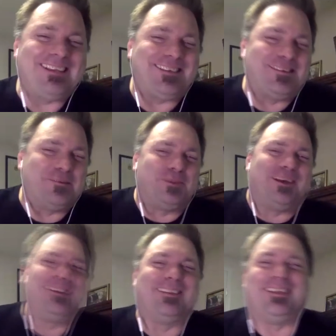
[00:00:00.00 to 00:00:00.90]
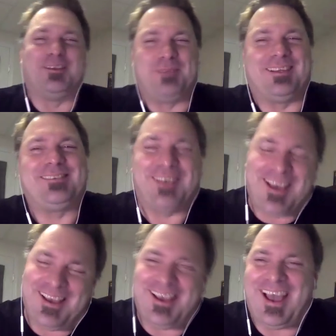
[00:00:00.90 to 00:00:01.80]
it's in the blood a little bit. So
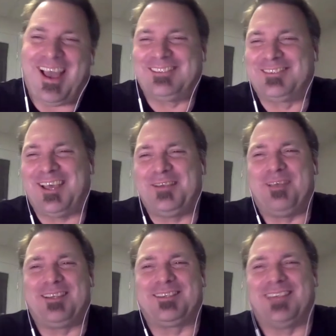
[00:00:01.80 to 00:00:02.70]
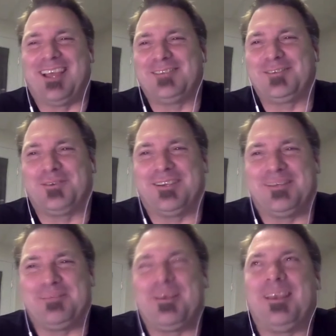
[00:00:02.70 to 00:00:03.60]
I just had to mention that
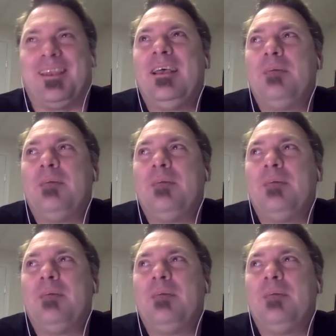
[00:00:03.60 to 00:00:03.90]
story a bit.